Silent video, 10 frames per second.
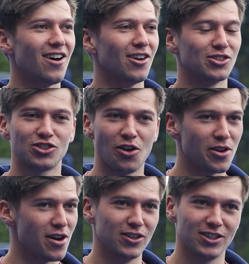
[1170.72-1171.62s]
I was so
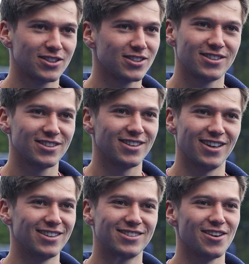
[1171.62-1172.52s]
nervous.
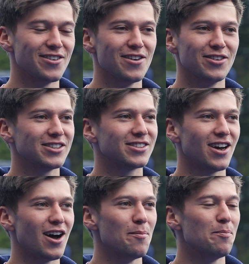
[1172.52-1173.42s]

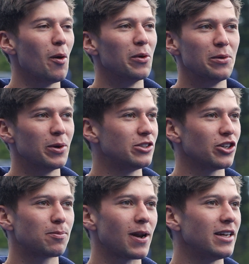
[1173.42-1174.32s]
But we
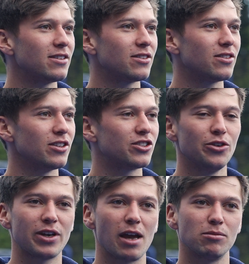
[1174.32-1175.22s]
just played the
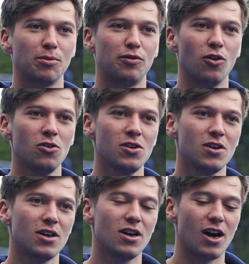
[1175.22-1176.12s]
2 games before.
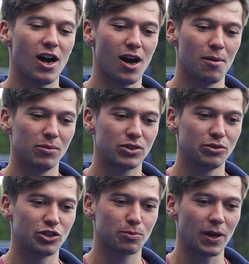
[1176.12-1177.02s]

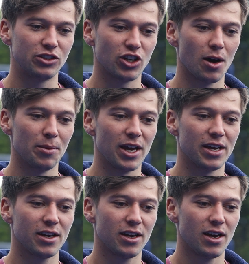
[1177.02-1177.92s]
So we just played
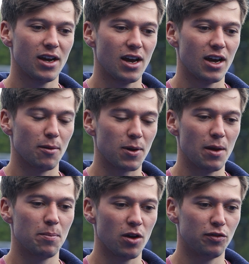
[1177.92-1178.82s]
Germany, and I
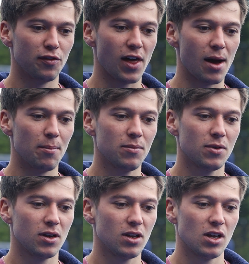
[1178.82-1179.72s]
played both of them.
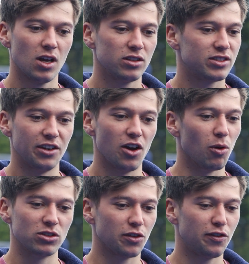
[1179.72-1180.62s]
Didn't know
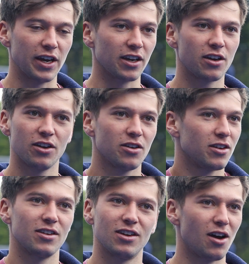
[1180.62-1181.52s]
what to think
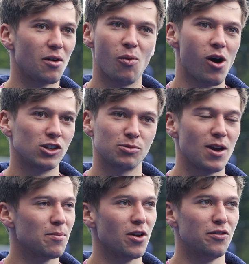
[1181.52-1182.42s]
while I was
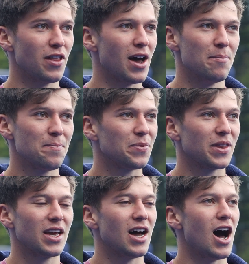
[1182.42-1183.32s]
playing both of them,
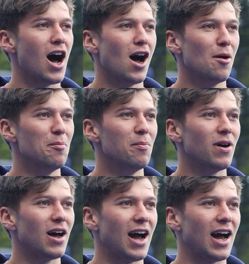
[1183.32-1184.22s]

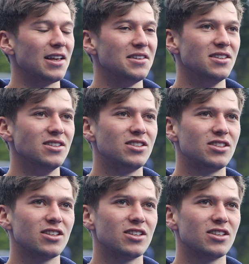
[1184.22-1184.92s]
and